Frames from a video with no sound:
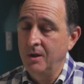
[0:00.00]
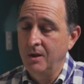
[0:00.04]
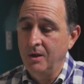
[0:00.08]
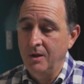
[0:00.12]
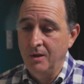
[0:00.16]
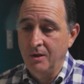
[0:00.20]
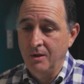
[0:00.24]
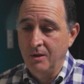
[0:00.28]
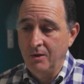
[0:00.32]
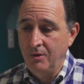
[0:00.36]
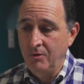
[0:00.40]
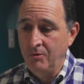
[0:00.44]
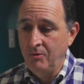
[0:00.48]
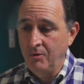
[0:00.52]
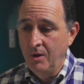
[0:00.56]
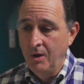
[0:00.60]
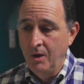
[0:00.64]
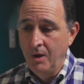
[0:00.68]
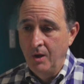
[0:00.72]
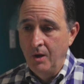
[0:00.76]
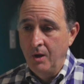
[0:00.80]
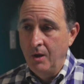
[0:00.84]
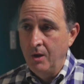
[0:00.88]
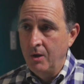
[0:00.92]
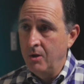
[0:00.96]
is
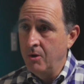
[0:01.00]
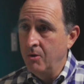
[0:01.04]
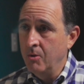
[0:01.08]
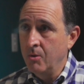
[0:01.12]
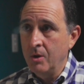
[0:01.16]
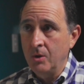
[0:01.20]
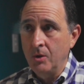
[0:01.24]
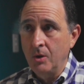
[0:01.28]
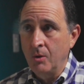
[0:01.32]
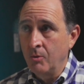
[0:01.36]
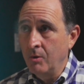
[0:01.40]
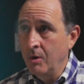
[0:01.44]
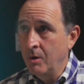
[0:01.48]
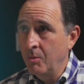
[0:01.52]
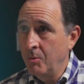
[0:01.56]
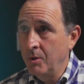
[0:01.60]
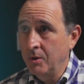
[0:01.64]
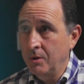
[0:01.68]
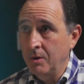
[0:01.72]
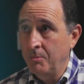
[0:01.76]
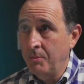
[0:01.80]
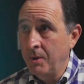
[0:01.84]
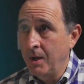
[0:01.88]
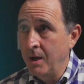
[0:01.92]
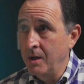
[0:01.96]
you're in the room with
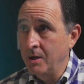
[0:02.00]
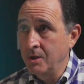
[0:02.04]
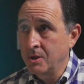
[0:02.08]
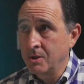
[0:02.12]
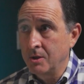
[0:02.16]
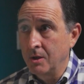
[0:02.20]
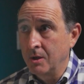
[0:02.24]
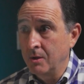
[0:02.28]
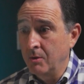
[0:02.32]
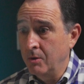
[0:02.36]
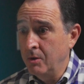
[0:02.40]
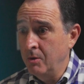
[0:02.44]
the patient.